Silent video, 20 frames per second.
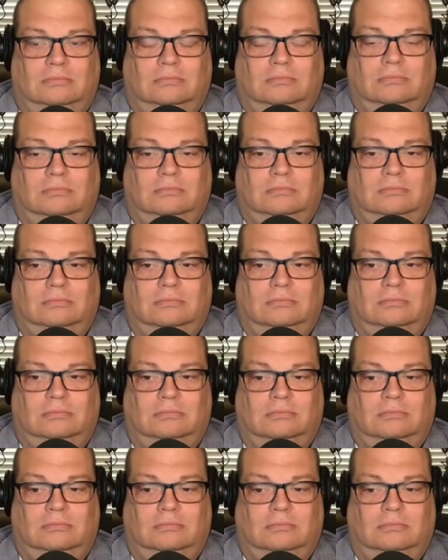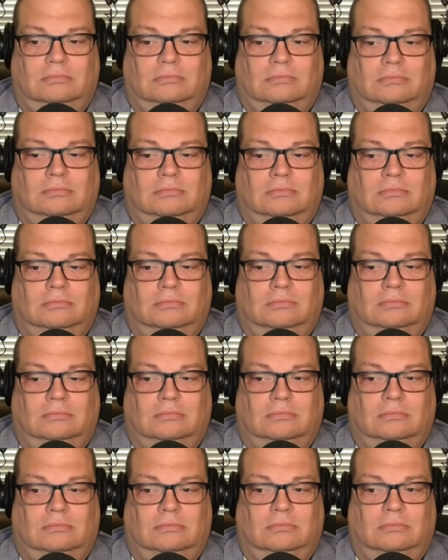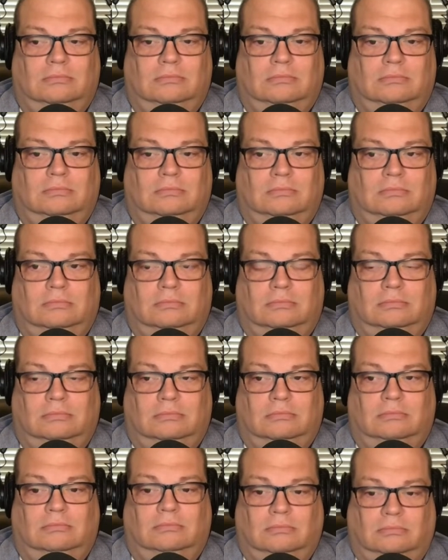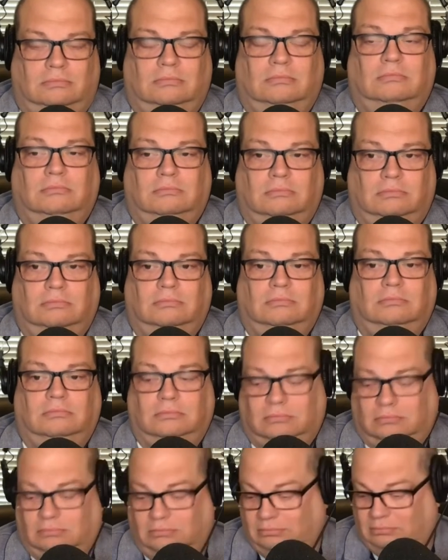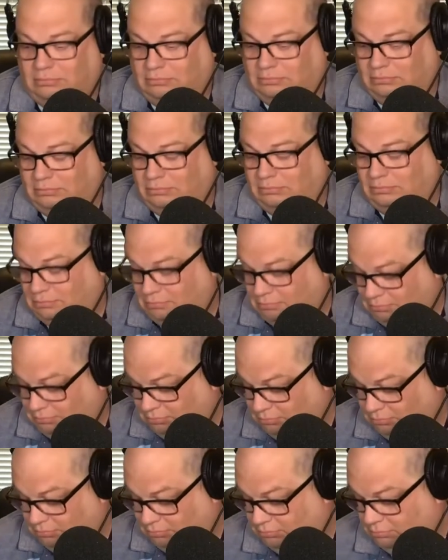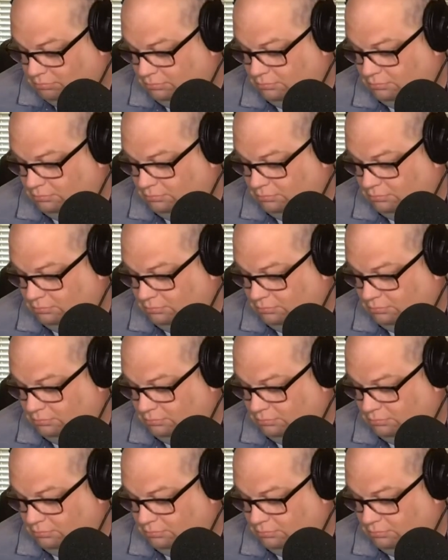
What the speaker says: (silent)